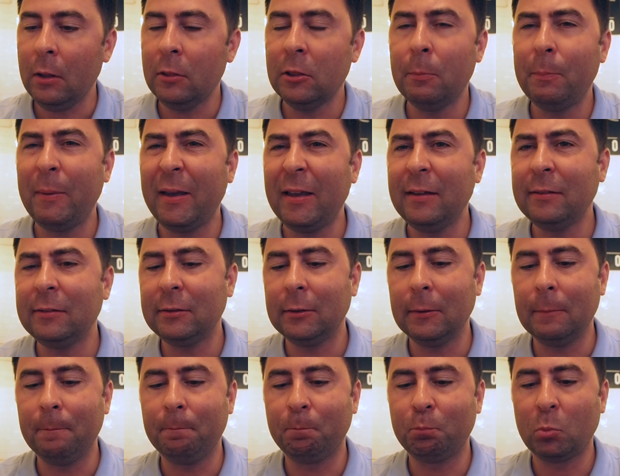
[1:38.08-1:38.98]
The base
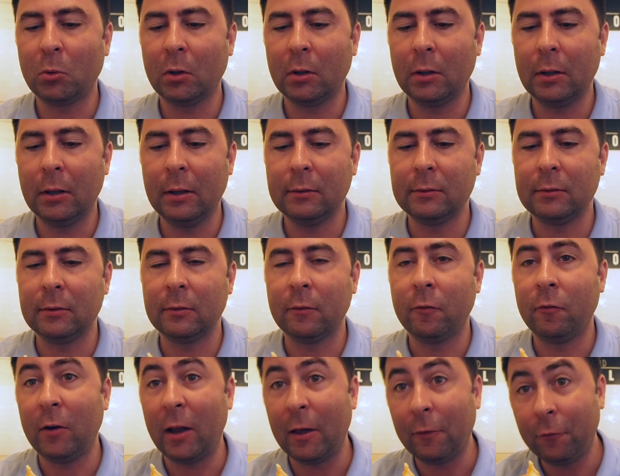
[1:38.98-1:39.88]
is
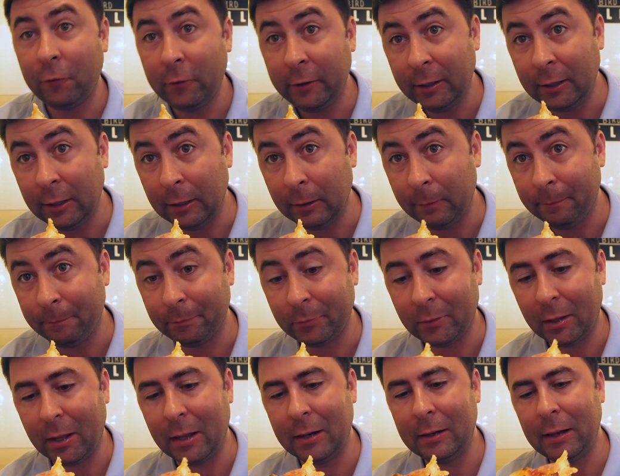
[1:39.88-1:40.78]
fluffy
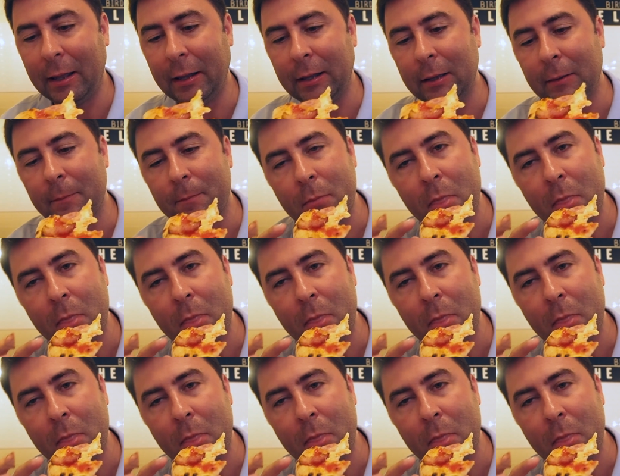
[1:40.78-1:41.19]
and light,